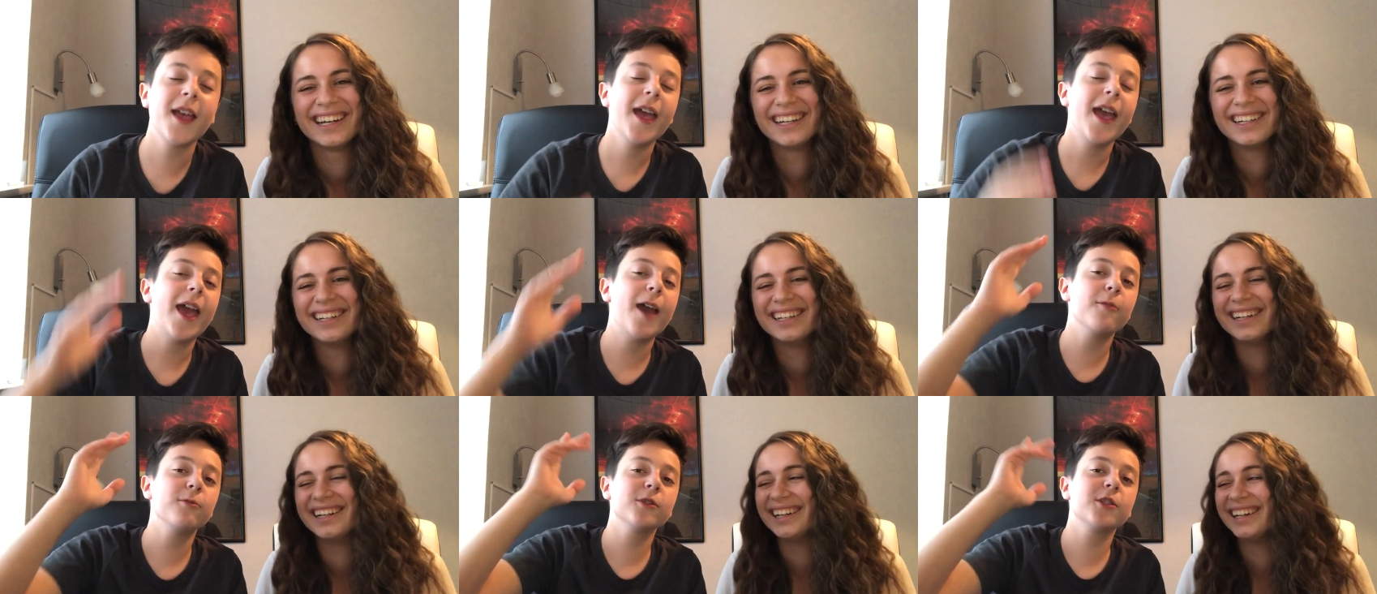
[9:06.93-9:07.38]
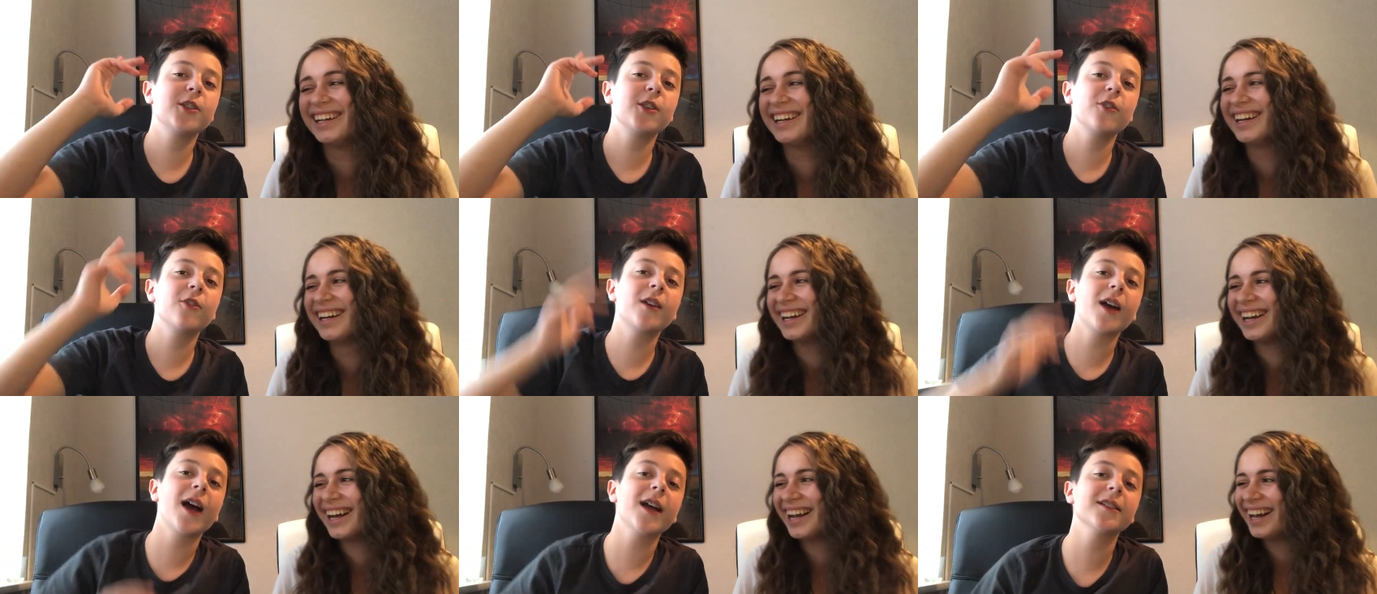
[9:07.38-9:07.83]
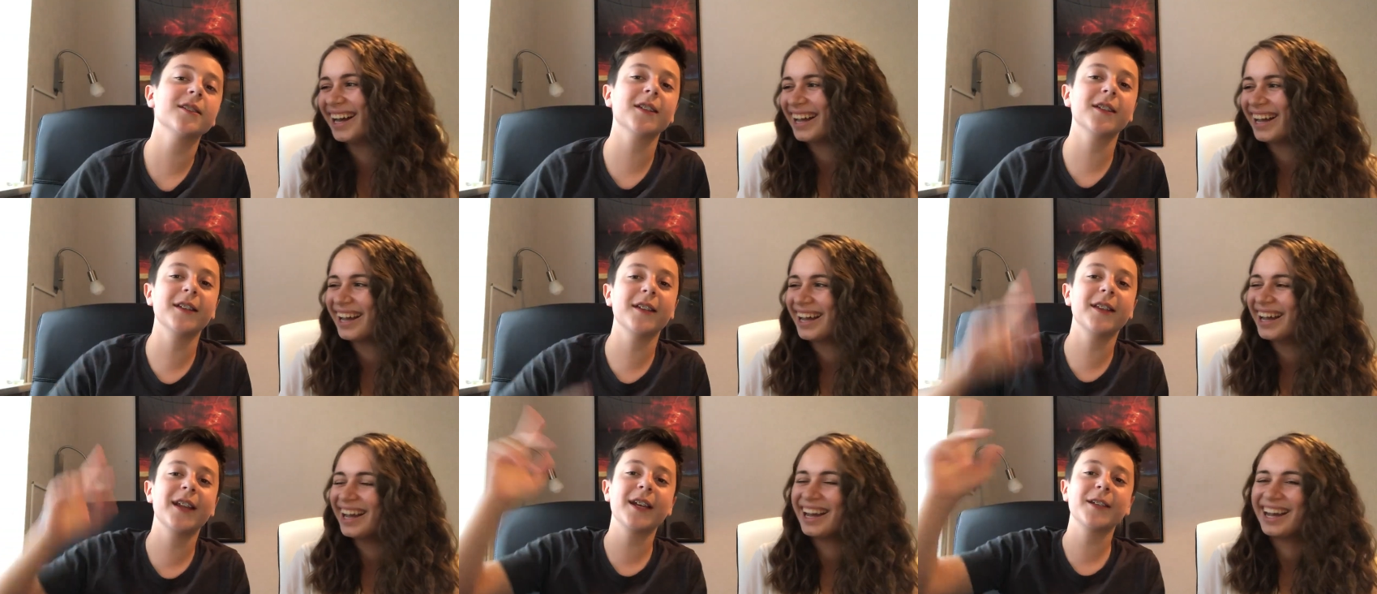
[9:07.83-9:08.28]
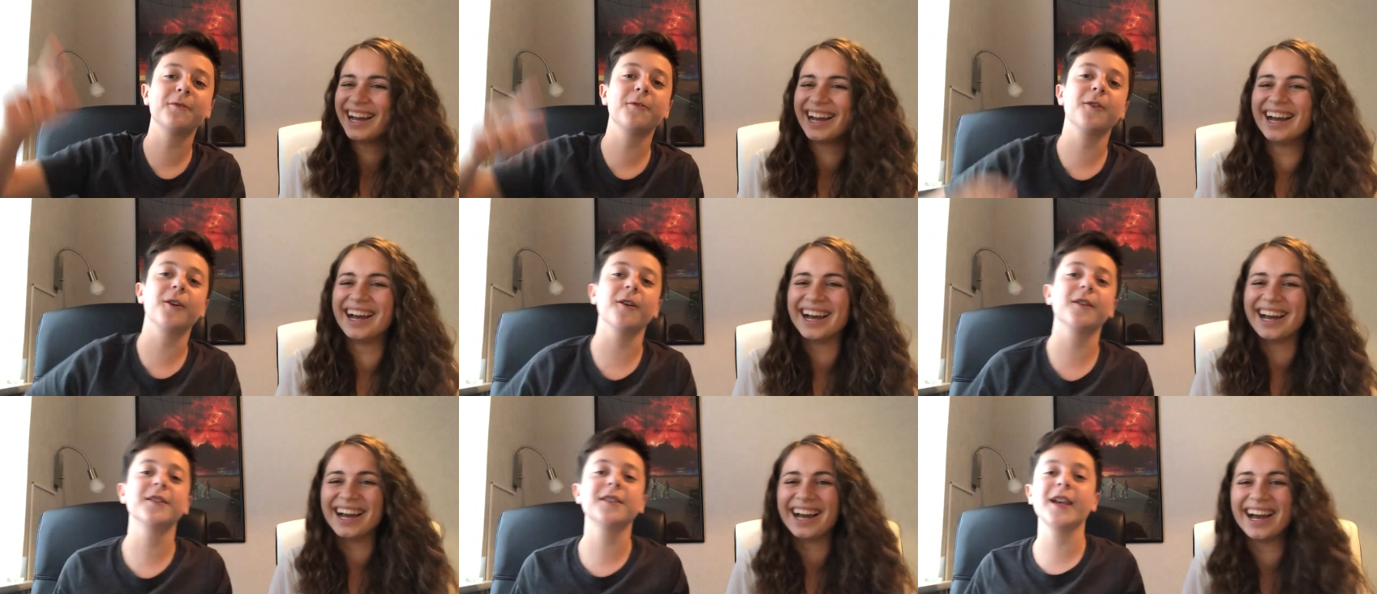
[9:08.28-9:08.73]
Speaker 1: And we'll see you guys in the next
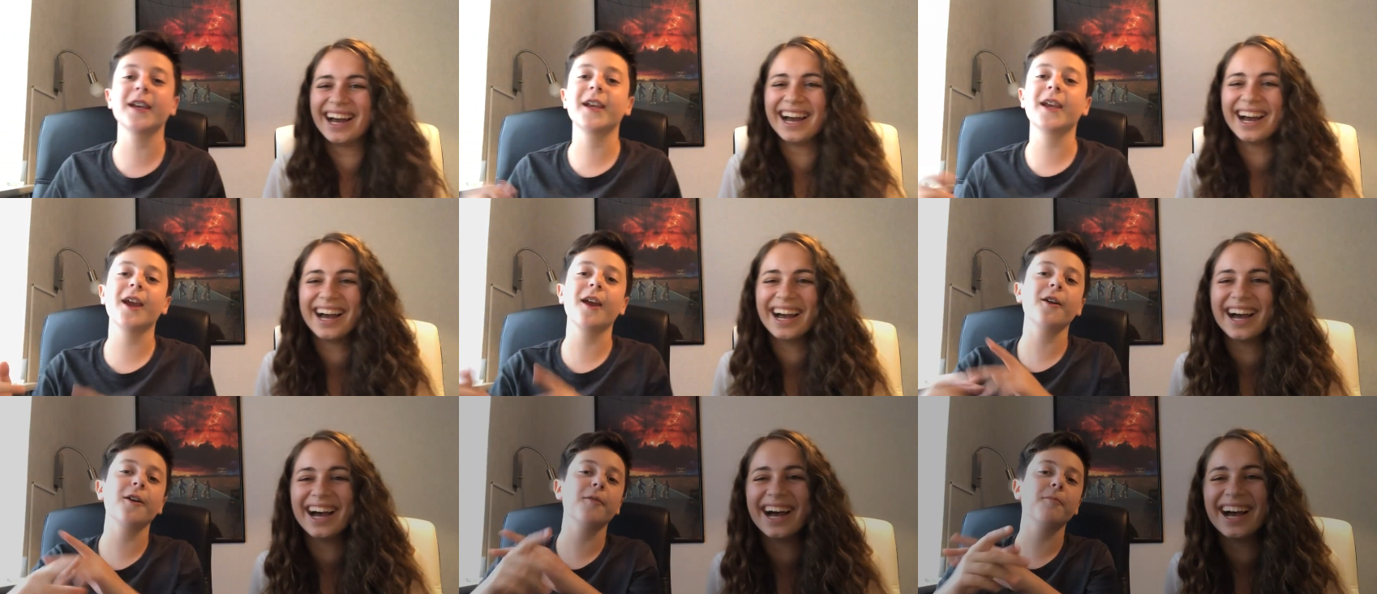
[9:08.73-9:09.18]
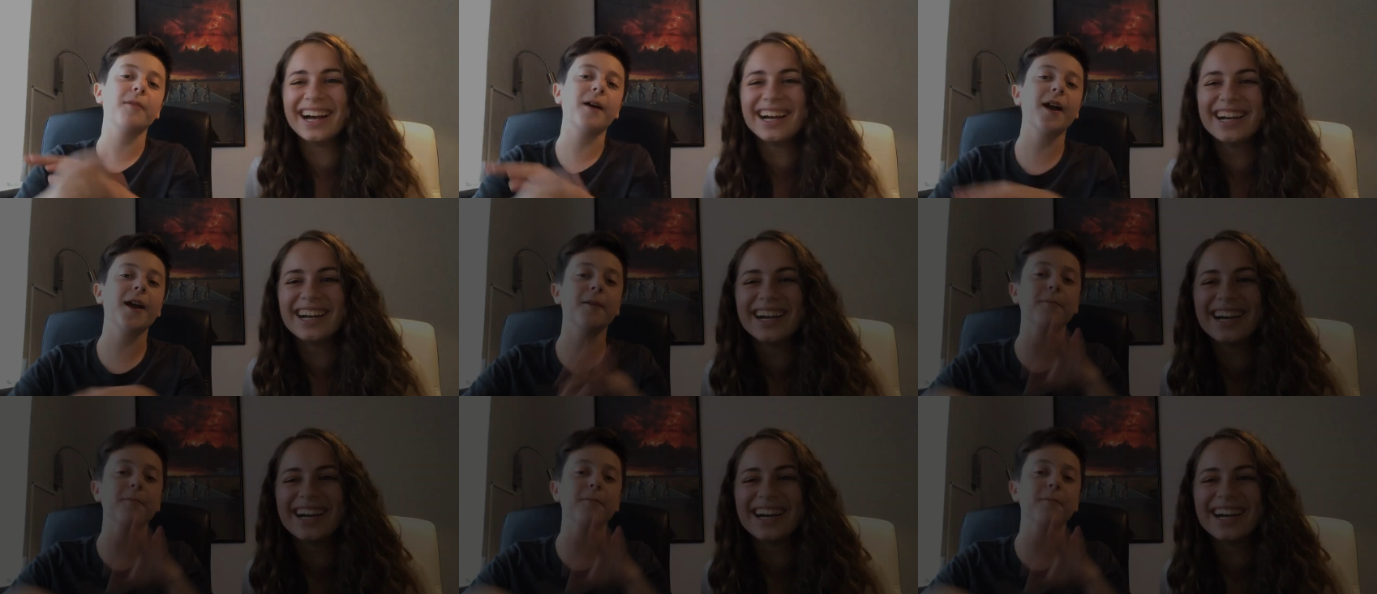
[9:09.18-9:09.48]
video. Take care, goodbye,